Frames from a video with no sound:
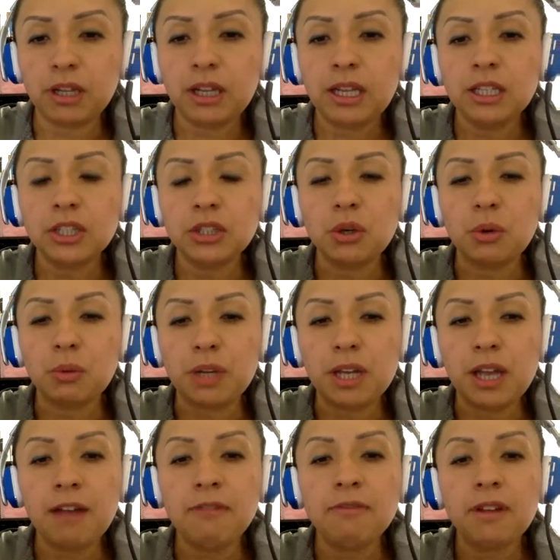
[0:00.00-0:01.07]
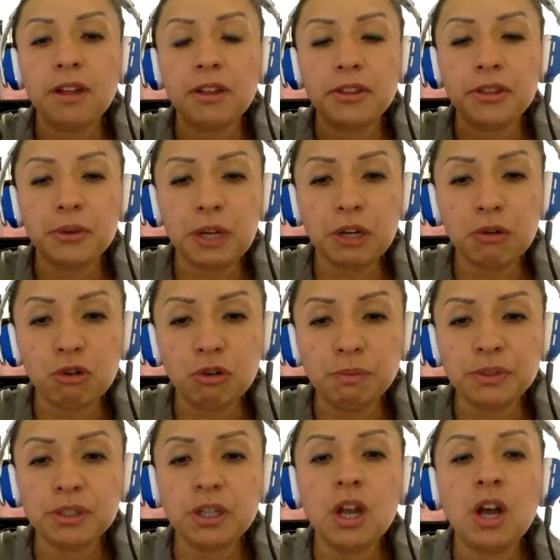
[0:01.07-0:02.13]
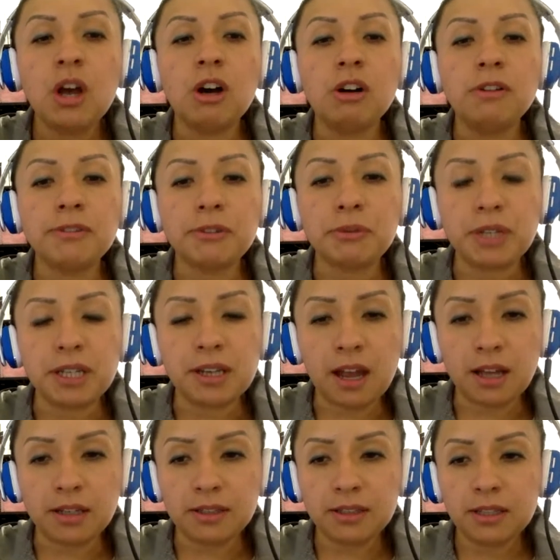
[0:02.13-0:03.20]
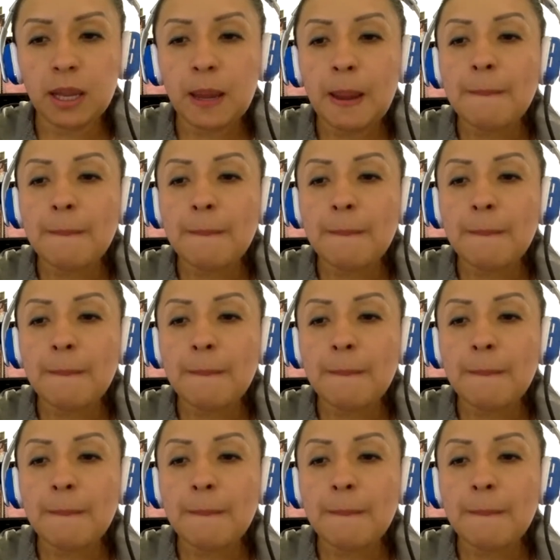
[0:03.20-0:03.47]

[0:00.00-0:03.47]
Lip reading: So we have 3 groups of 3 dots.